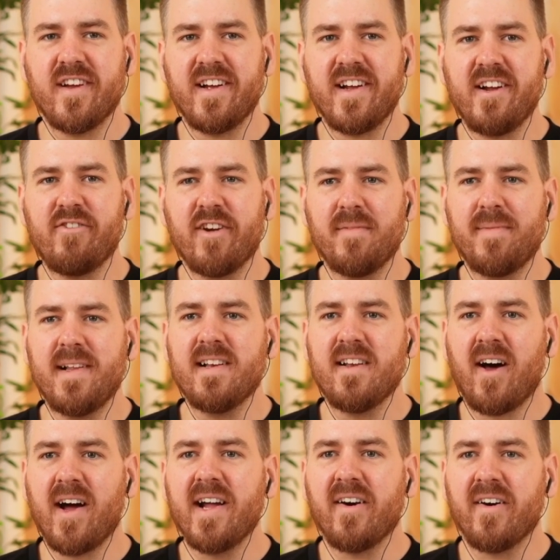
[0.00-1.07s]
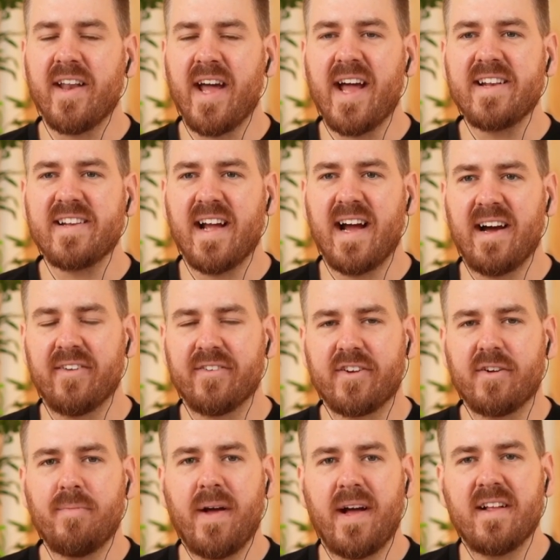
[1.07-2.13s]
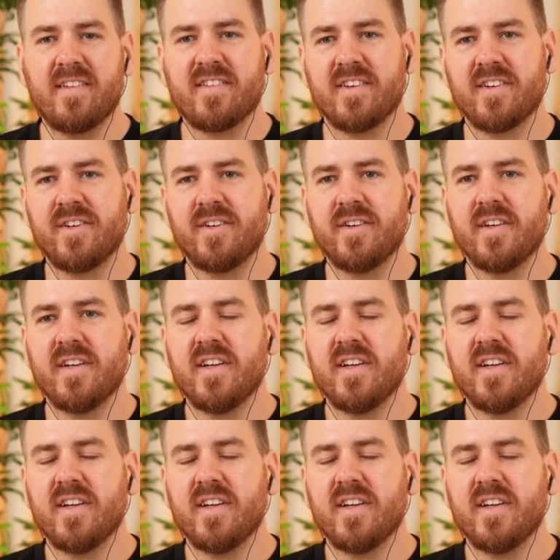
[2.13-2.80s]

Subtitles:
incredibly light on headcount compared to